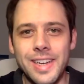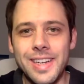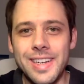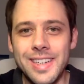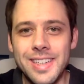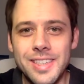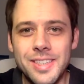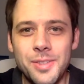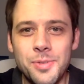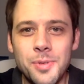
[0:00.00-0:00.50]
Hey
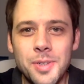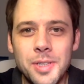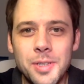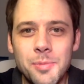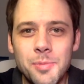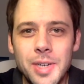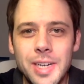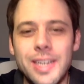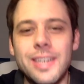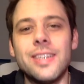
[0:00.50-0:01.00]
guys,
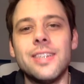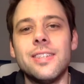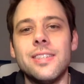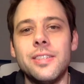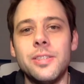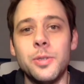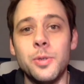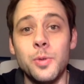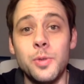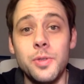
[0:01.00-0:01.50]
welcome back.
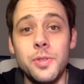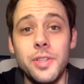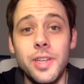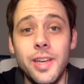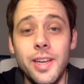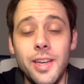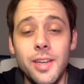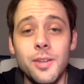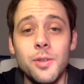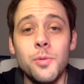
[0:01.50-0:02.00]
So
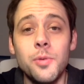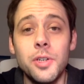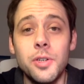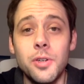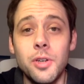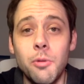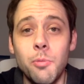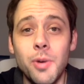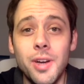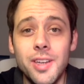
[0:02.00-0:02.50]
today we're
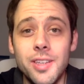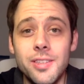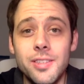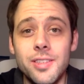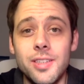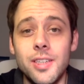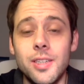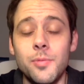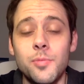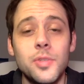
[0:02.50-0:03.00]
going back in
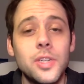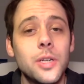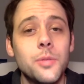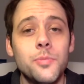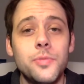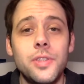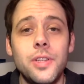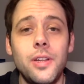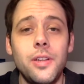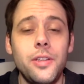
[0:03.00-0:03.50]
time.
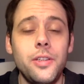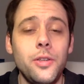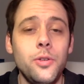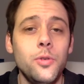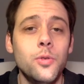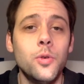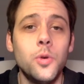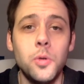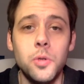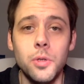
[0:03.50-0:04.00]
I'm telling
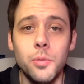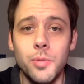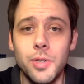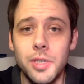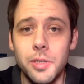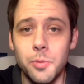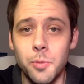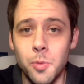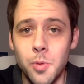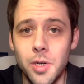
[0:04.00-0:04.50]
you all
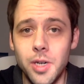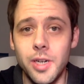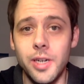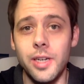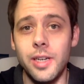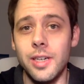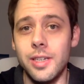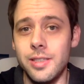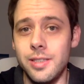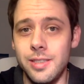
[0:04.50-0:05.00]
about
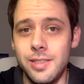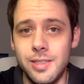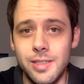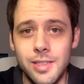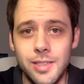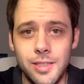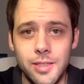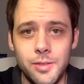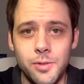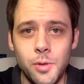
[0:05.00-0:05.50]
why I
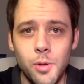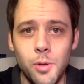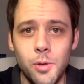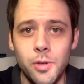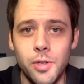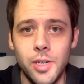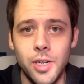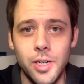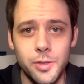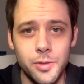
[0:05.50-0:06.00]
decided to
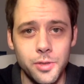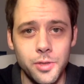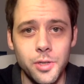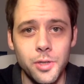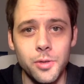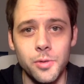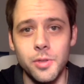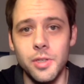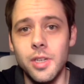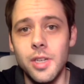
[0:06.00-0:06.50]
learn how to
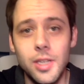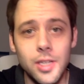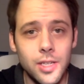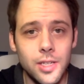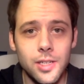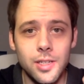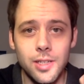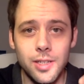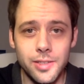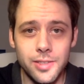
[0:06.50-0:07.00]
code.
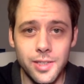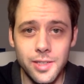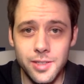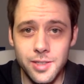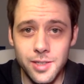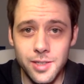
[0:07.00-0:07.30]
Let's get